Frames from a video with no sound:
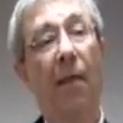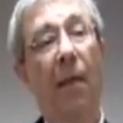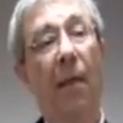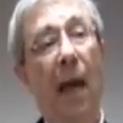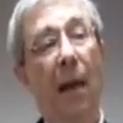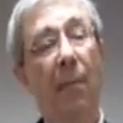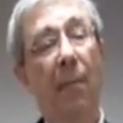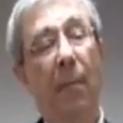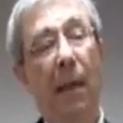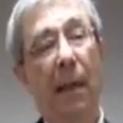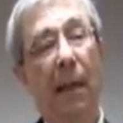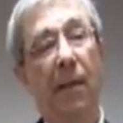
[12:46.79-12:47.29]

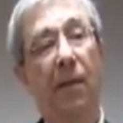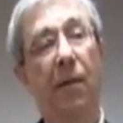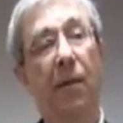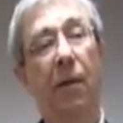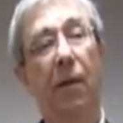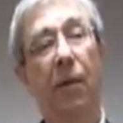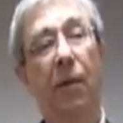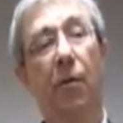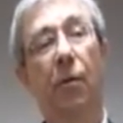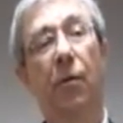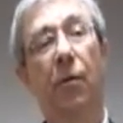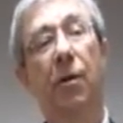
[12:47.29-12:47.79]
that means
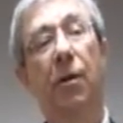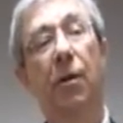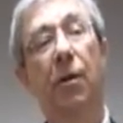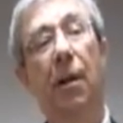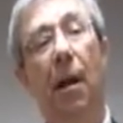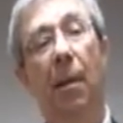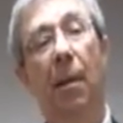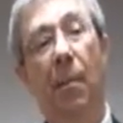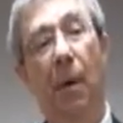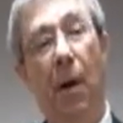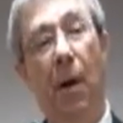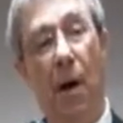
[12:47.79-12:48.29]
that your
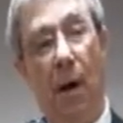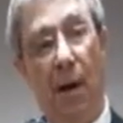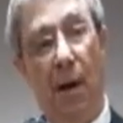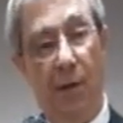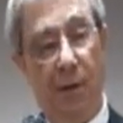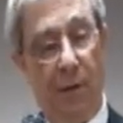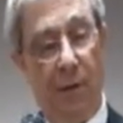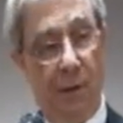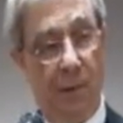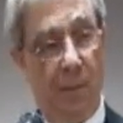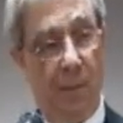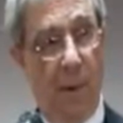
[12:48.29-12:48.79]

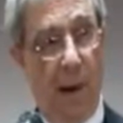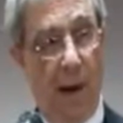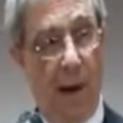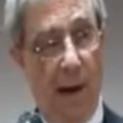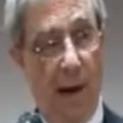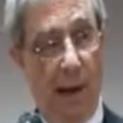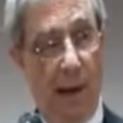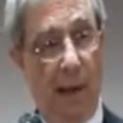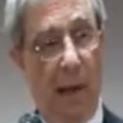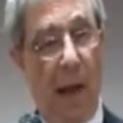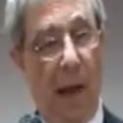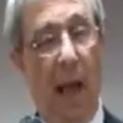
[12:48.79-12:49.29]
subconscious
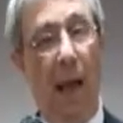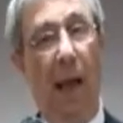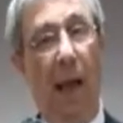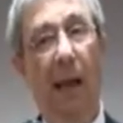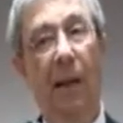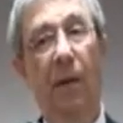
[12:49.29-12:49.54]
mind